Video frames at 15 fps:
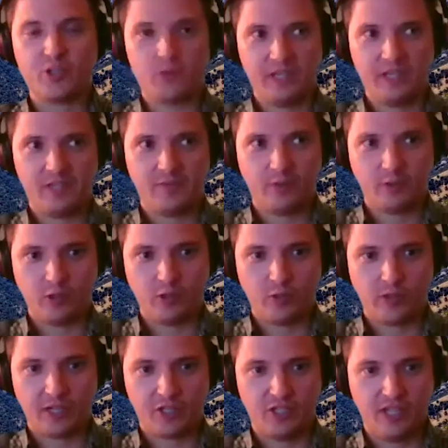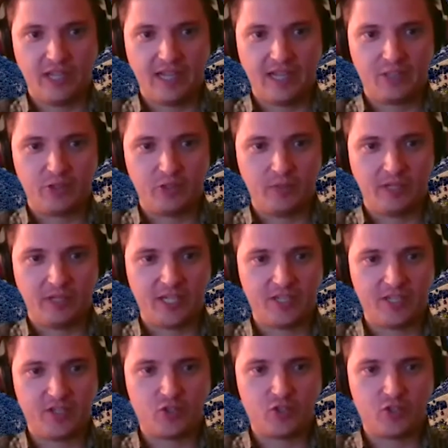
really difficult question to answer because it's